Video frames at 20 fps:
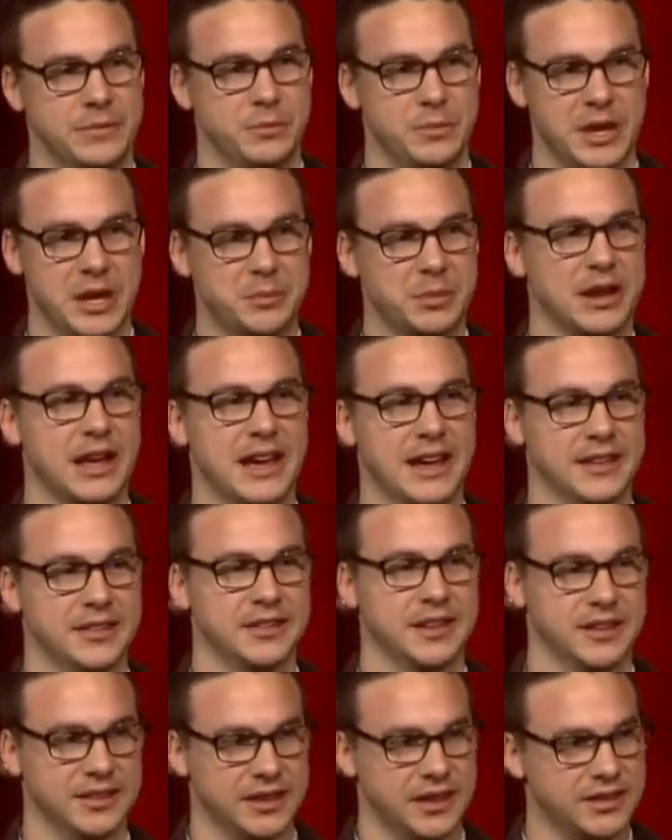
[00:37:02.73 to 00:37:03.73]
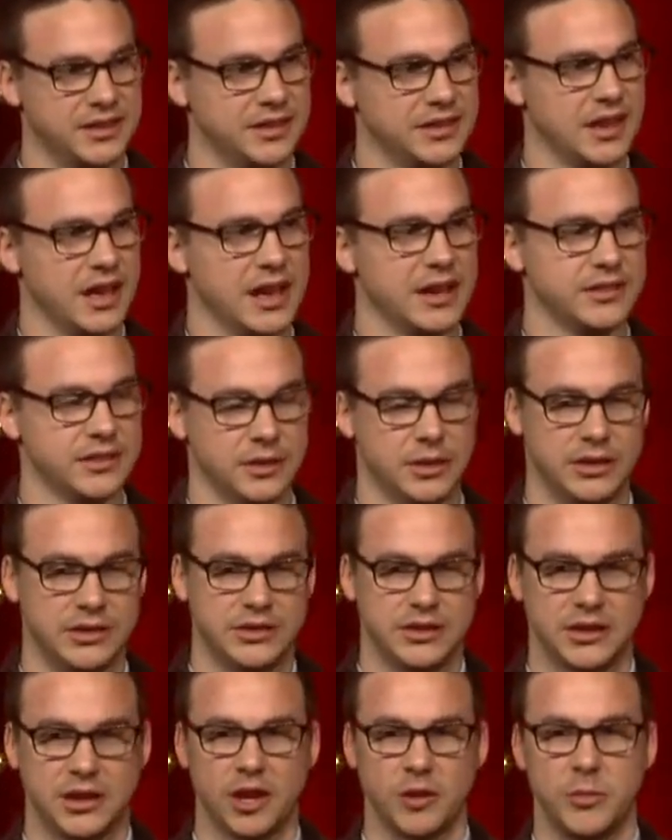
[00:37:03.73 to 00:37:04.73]
Big plans, because this is us, and this
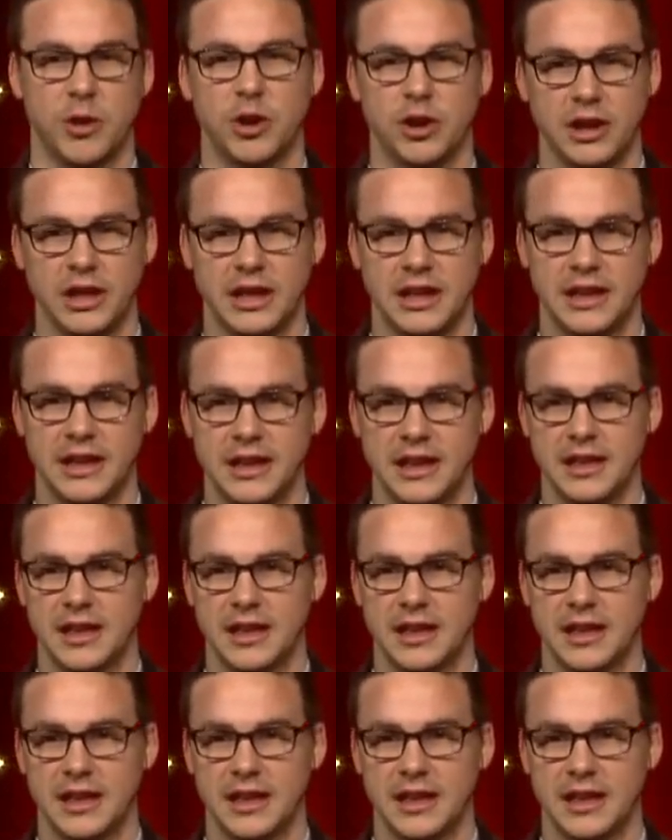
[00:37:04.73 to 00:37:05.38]
is a community